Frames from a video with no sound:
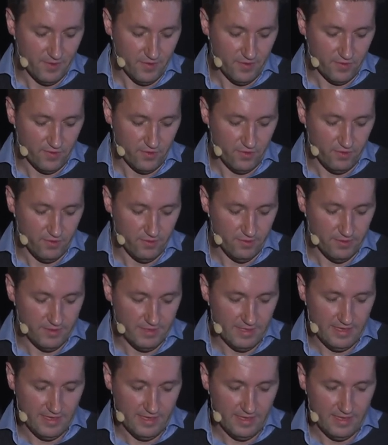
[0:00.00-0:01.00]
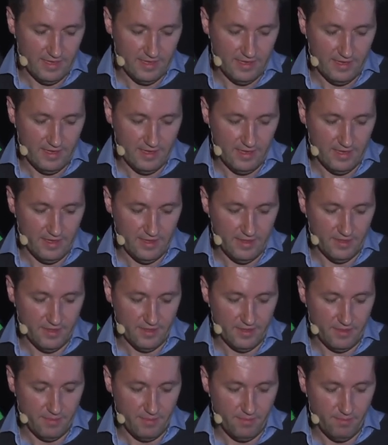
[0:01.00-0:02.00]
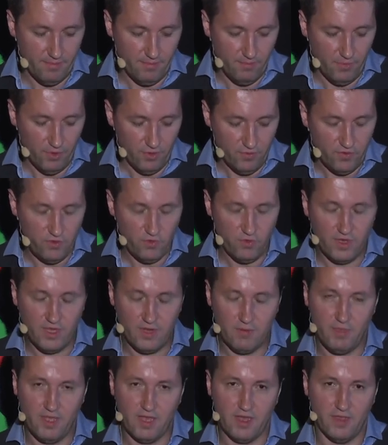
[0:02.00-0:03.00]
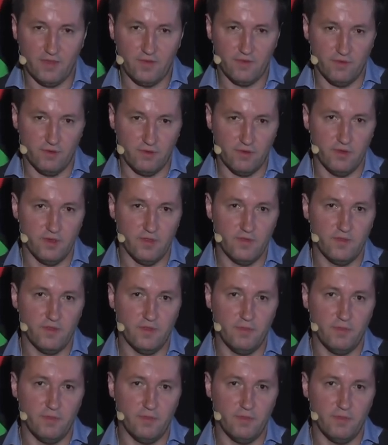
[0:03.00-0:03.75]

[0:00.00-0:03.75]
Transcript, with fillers: So the most you can make asynchronous,